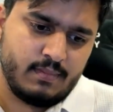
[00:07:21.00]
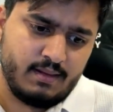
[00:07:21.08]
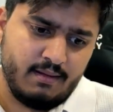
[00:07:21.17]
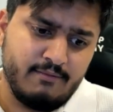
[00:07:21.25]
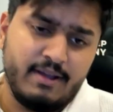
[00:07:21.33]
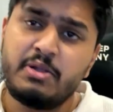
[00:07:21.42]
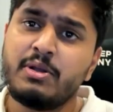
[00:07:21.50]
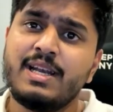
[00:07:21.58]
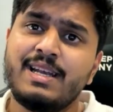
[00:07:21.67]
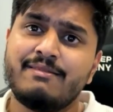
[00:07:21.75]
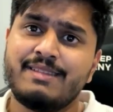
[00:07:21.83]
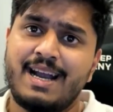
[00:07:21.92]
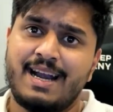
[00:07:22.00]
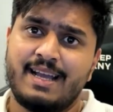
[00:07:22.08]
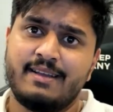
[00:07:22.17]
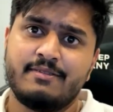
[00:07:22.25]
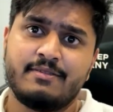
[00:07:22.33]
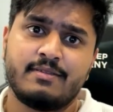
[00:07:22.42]
When you can live that life,
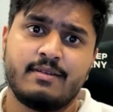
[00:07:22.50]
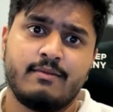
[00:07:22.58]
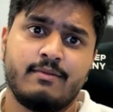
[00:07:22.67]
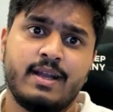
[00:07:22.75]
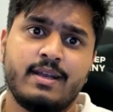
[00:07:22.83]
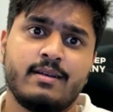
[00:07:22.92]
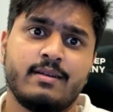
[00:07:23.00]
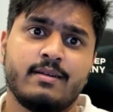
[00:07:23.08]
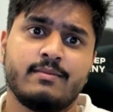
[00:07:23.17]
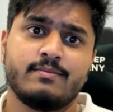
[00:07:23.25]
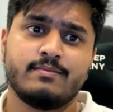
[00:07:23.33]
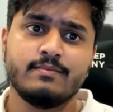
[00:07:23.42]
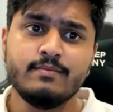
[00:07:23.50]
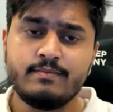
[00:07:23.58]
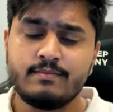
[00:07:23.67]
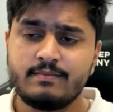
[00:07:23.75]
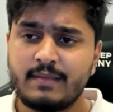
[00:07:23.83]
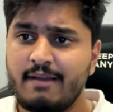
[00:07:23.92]
when
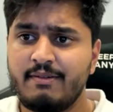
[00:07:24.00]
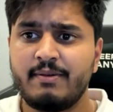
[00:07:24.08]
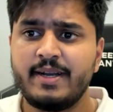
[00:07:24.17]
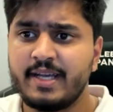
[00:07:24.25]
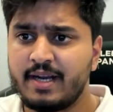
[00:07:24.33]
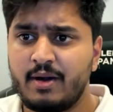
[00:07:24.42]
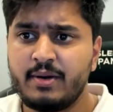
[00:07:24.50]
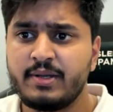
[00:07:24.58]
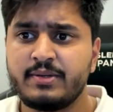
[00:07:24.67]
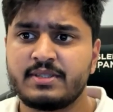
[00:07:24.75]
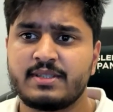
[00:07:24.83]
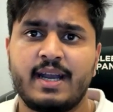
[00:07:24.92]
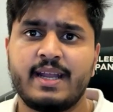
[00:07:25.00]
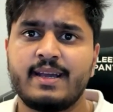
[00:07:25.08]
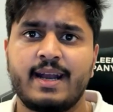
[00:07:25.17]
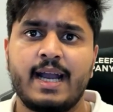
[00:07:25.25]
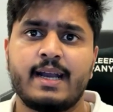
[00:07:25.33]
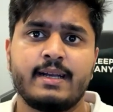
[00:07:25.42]
everybody around you is running a
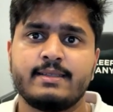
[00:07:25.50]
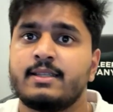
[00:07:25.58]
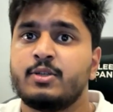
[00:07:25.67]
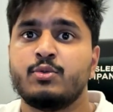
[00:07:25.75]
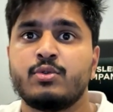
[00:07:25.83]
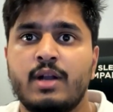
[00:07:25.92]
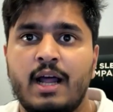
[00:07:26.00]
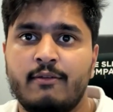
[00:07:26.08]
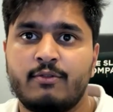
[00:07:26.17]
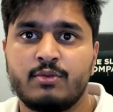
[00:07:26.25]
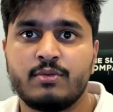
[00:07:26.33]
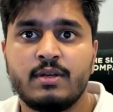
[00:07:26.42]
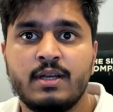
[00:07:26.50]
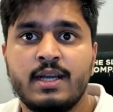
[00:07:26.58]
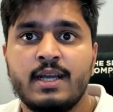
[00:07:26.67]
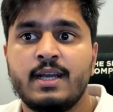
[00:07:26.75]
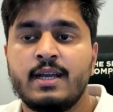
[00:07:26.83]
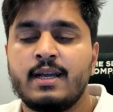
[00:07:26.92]
rat race and you don't have to,
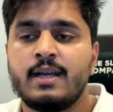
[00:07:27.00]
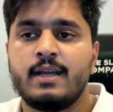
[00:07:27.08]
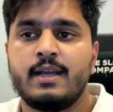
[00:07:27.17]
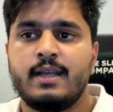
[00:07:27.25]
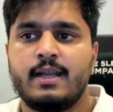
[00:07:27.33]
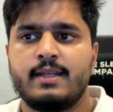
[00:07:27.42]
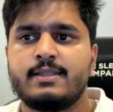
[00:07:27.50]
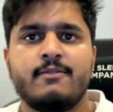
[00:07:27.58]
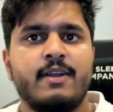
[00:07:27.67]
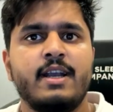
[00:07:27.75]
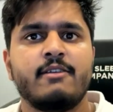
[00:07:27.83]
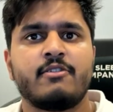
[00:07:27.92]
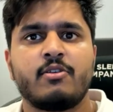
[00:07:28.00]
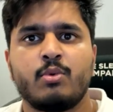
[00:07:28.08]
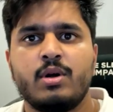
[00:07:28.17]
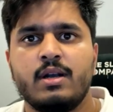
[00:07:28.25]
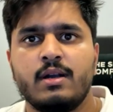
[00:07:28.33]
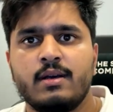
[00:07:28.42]
it's a very different
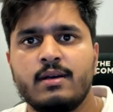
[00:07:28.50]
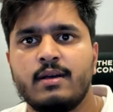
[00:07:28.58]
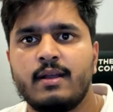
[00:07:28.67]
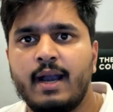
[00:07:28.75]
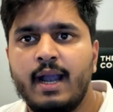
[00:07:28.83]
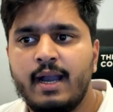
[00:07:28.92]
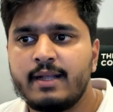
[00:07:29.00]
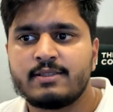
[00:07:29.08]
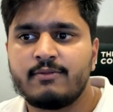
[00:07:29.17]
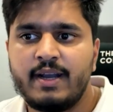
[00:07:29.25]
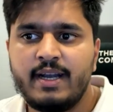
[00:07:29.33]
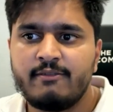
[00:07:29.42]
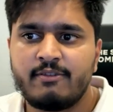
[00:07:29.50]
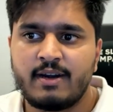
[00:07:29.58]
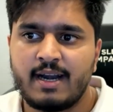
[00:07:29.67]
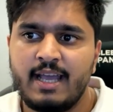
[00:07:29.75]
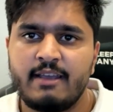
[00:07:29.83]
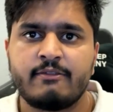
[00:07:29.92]
world, right? It's a very different
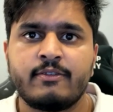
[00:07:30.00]
life.